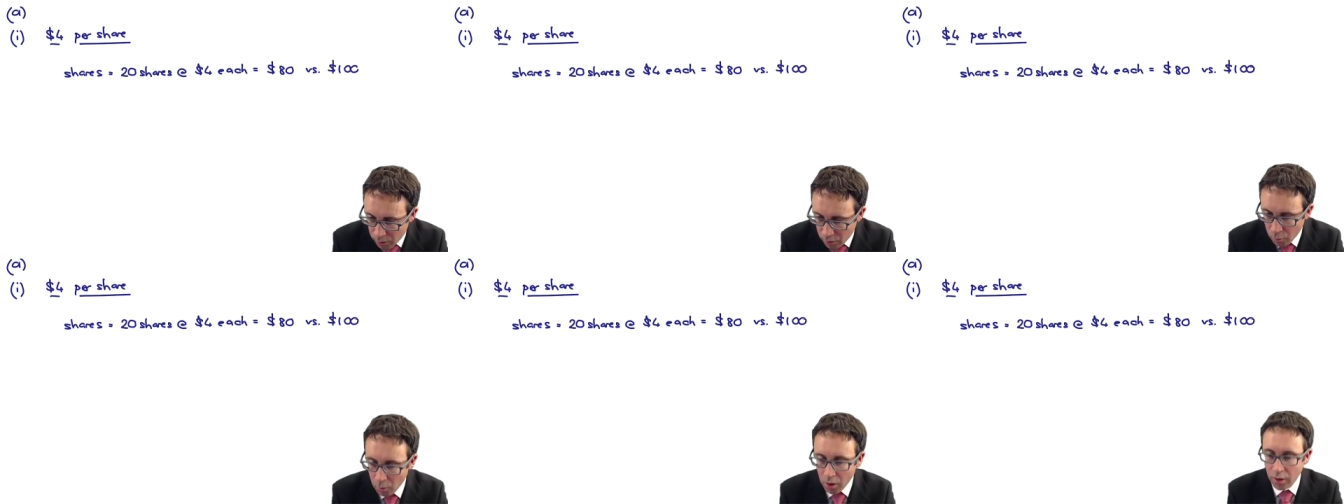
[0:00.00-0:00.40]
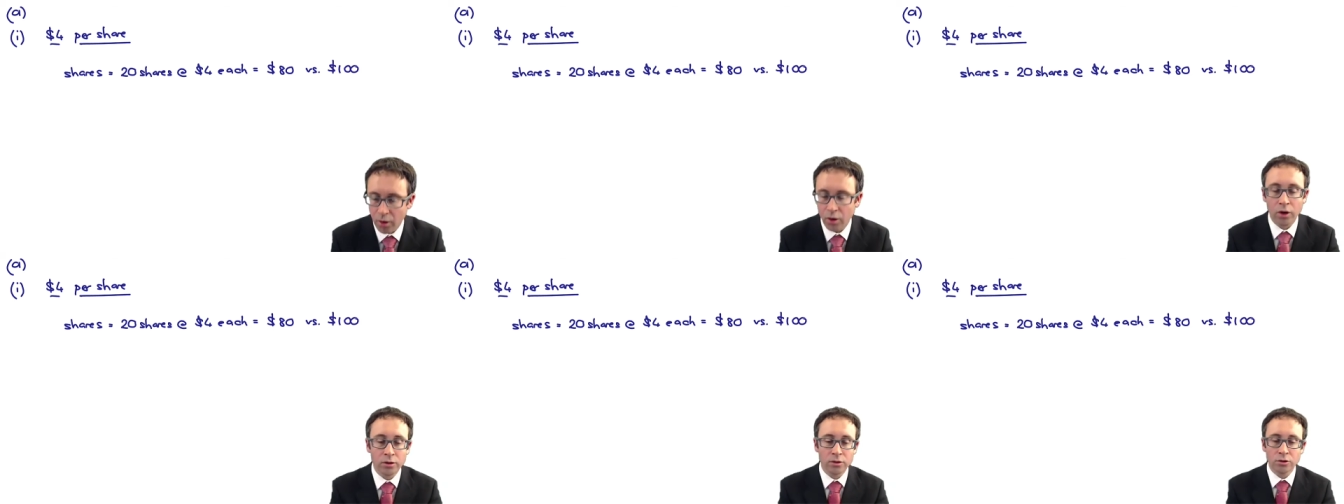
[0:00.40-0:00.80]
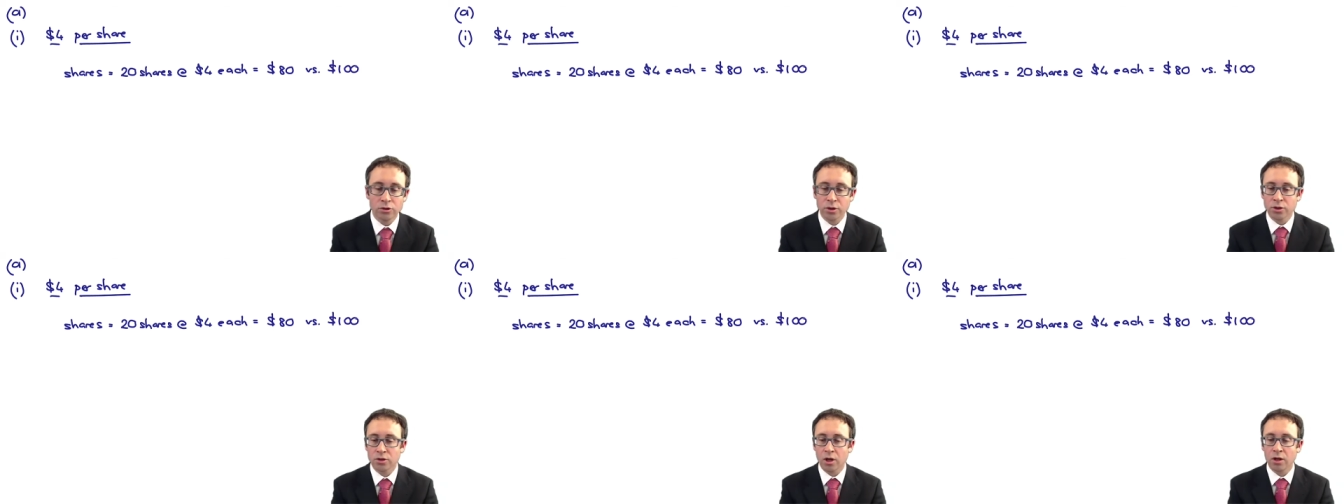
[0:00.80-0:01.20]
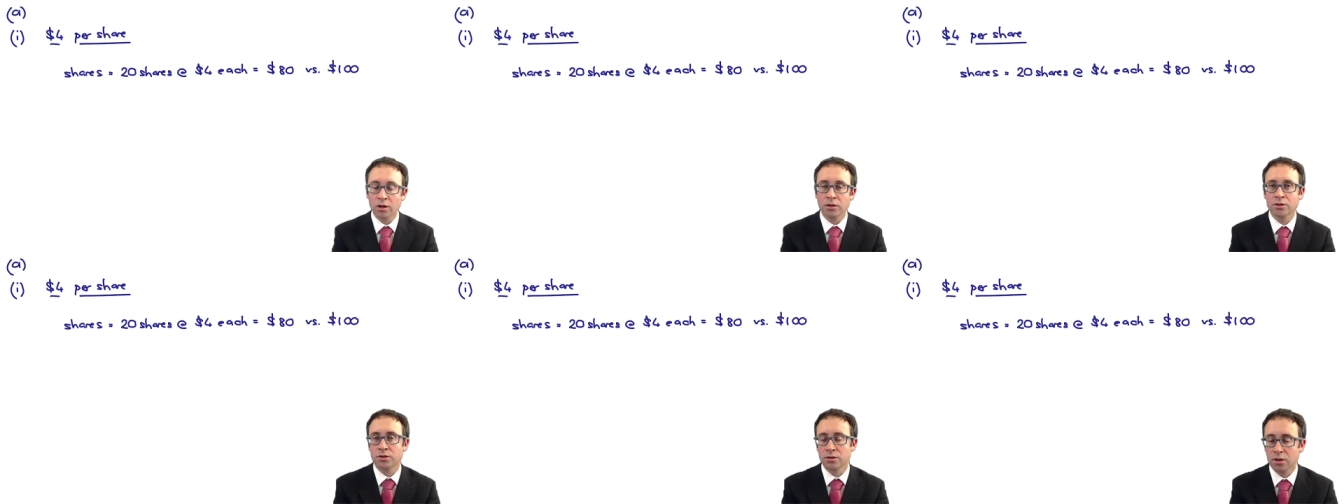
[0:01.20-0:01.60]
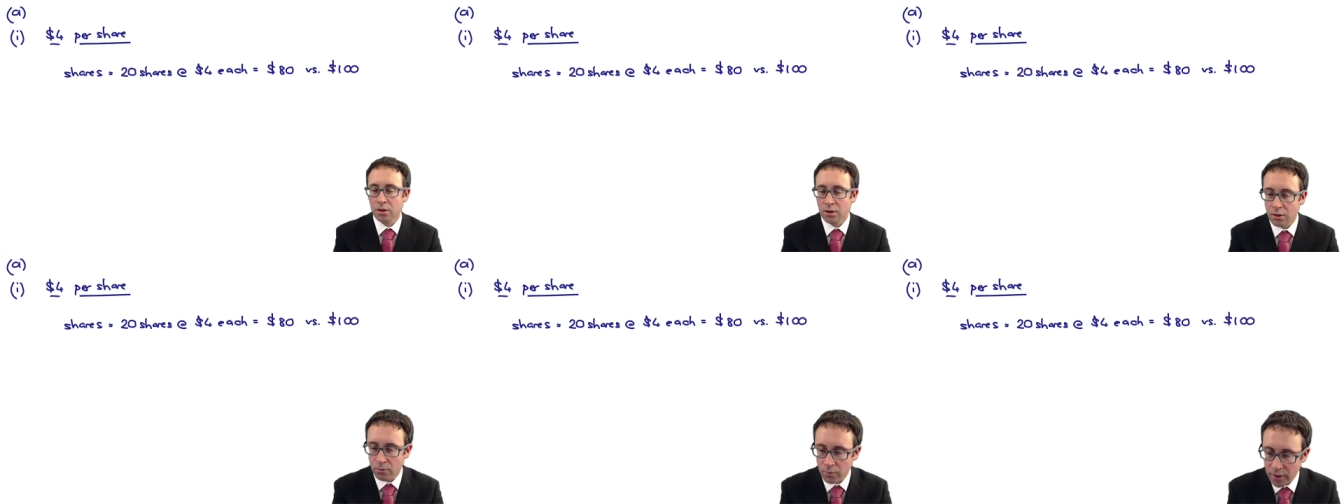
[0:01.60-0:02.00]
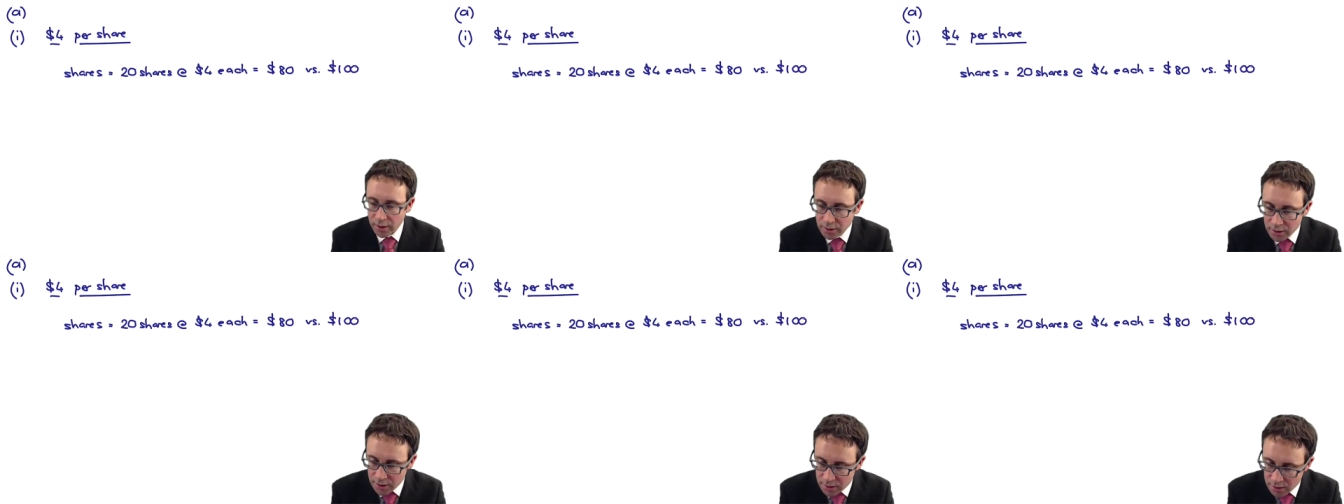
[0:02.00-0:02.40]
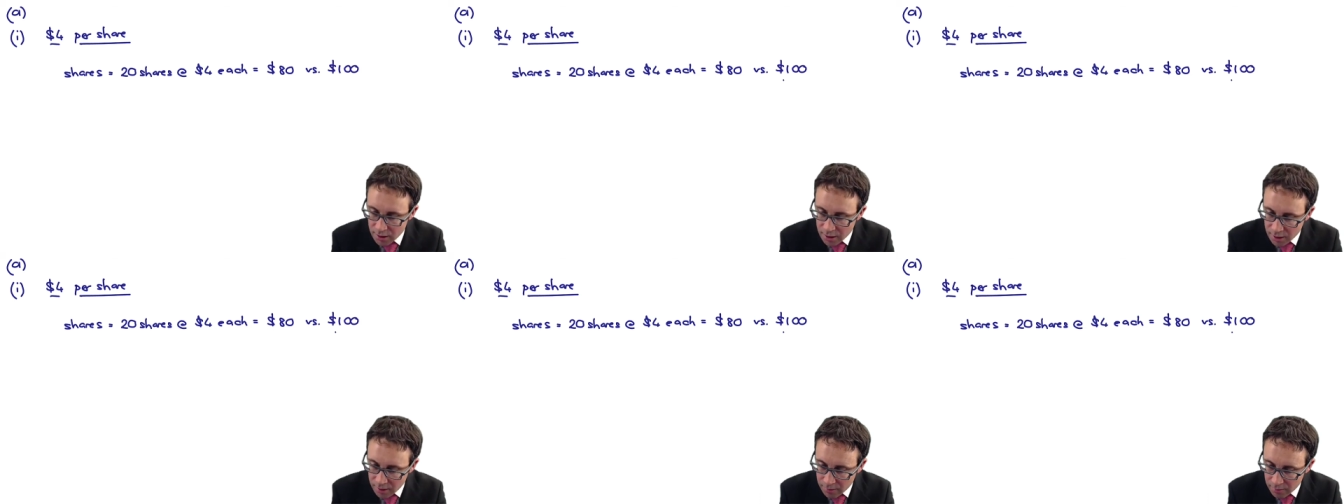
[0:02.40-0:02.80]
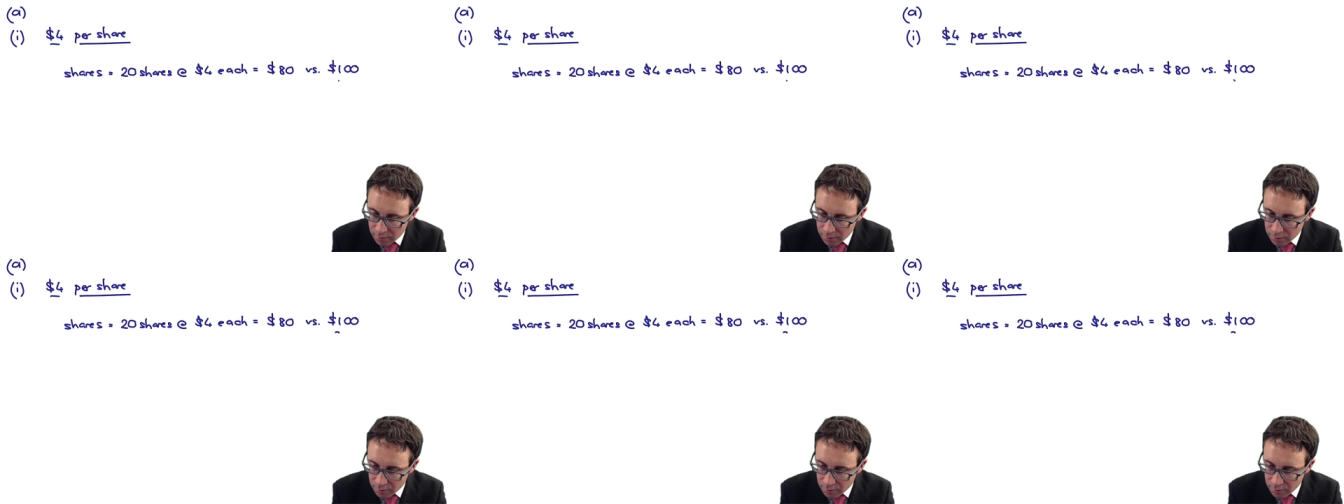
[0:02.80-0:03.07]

the $100 which is there